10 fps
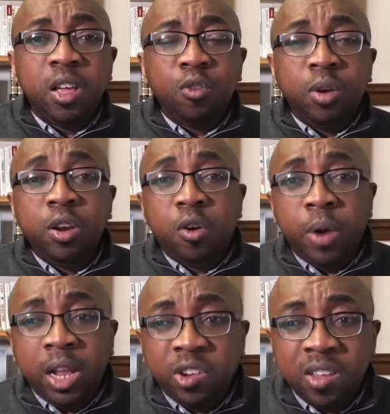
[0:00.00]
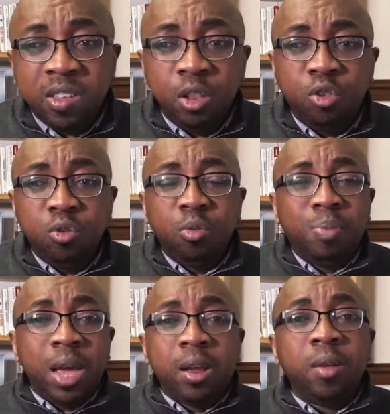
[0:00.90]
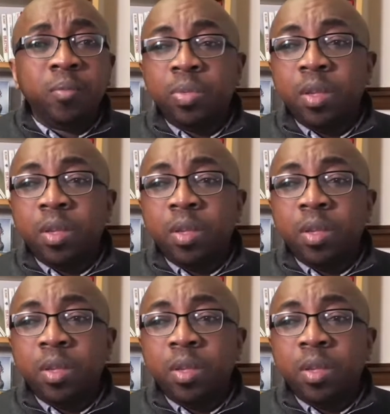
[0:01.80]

to encourage us and to do better,